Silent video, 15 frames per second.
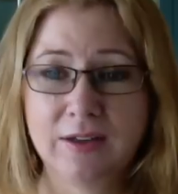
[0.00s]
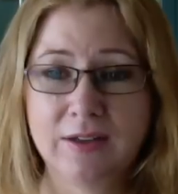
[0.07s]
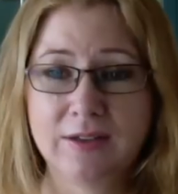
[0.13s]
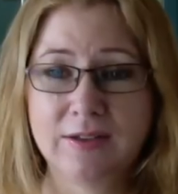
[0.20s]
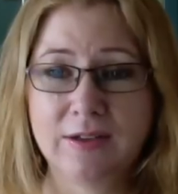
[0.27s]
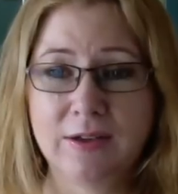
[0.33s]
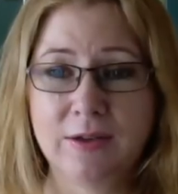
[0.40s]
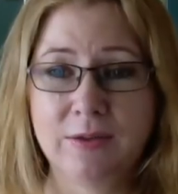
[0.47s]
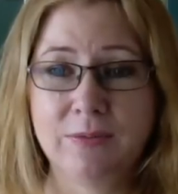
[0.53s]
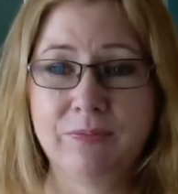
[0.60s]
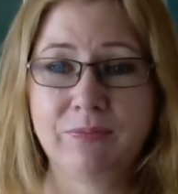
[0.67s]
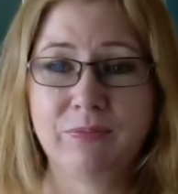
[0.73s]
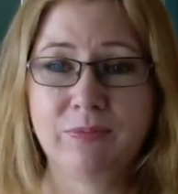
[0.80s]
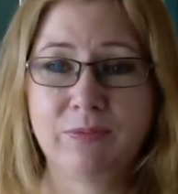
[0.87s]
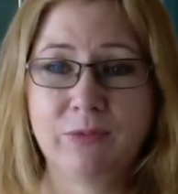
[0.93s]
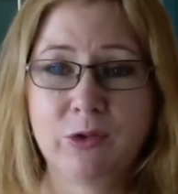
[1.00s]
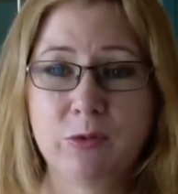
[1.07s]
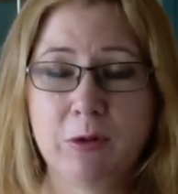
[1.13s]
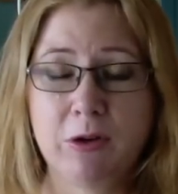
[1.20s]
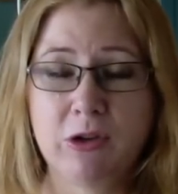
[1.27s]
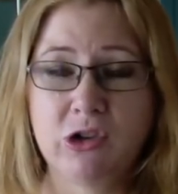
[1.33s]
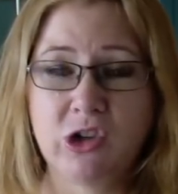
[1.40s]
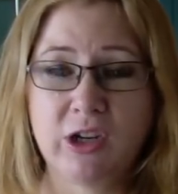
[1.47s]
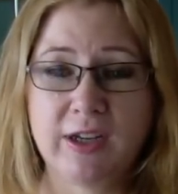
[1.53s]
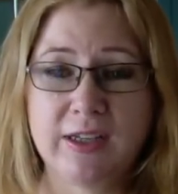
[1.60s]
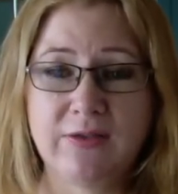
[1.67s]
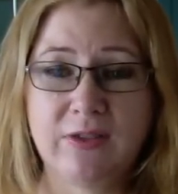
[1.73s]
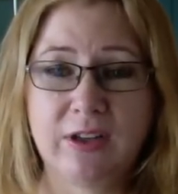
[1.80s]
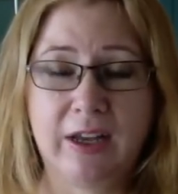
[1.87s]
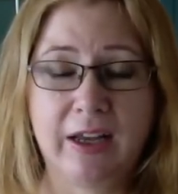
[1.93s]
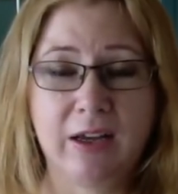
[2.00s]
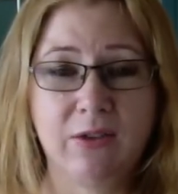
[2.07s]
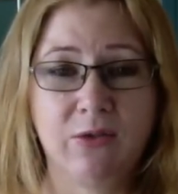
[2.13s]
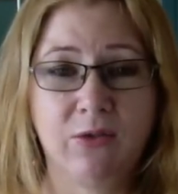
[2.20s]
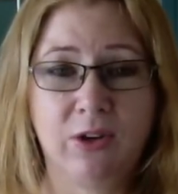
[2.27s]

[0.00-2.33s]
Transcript: So I do apologise for the lack of